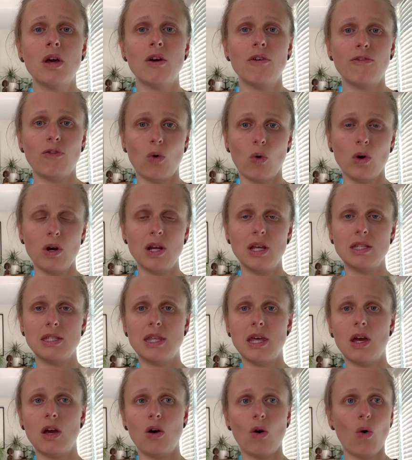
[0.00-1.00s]
for is
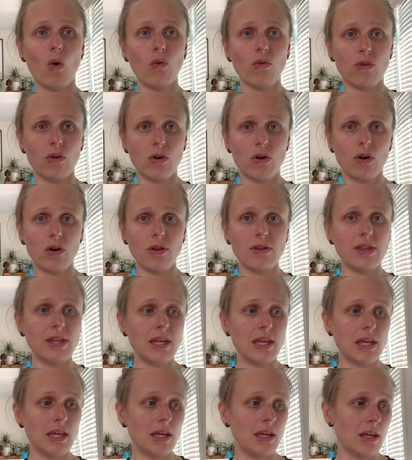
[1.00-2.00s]
that over
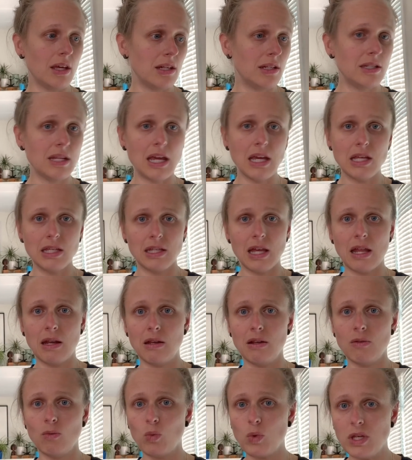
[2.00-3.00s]
the days
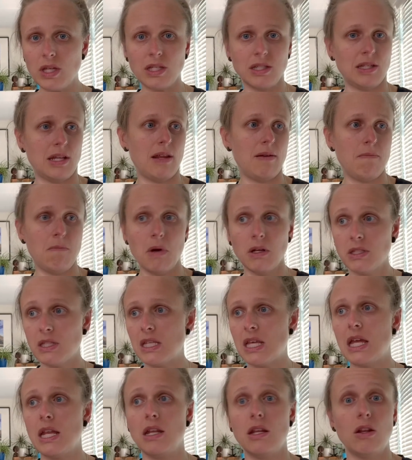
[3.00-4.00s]
and weeks and months
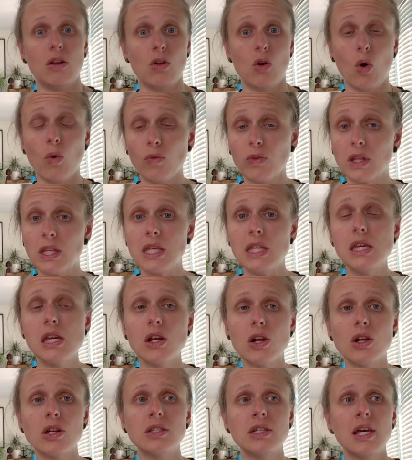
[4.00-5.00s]
and hopefully
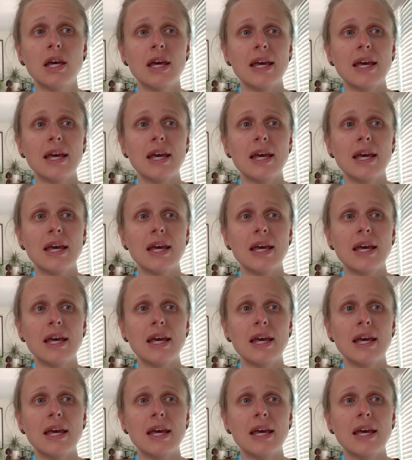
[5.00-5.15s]
years,